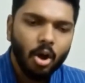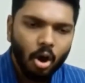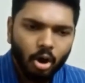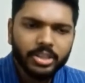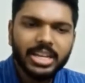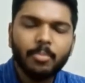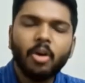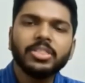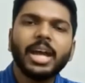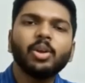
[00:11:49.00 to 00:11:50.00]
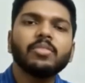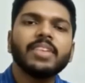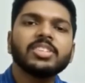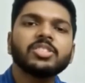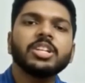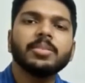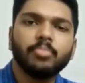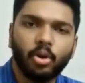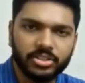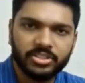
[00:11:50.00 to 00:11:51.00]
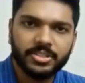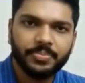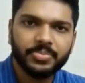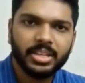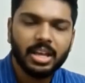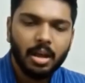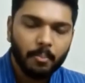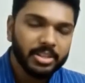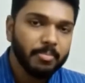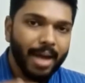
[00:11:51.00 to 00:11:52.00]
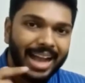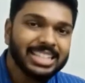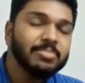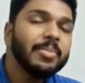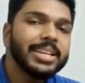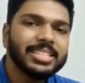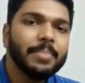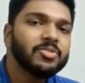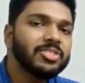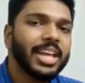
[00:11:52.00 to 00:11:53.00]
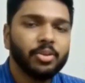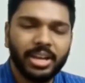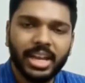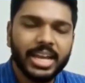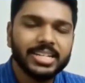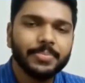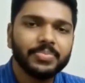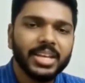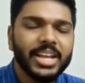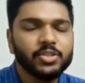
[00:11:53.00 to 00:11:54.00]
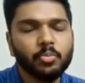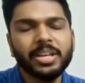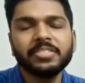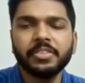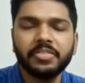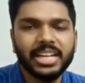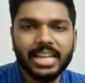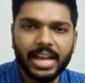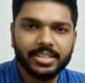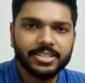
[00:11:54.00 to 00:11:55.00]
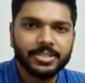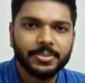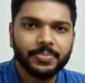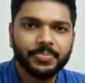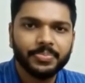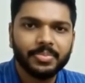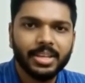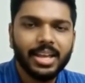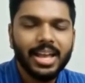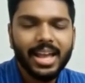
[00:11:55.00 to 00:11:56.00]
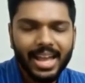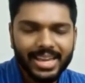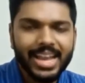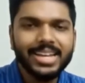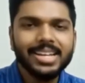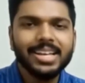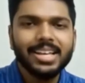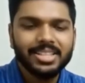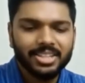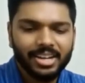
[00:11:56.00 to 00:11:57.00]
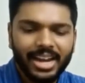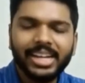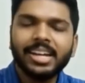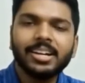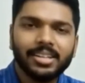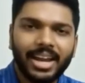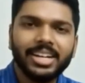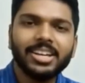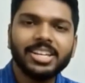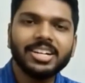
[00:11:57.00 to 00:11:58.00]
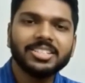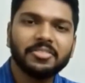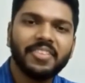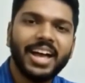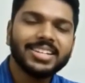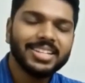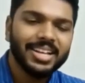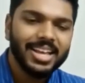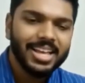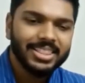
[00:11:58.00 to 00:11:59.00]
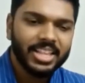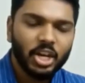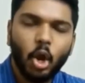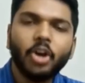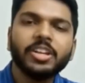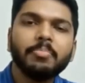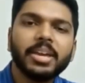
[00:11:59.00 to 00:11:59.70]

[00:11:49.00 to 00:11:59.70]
or the amount that you invested in bonds. But the maximum exemption that you can get is rupees 50 lakhs. Again, the rider here is the fact that the lock-in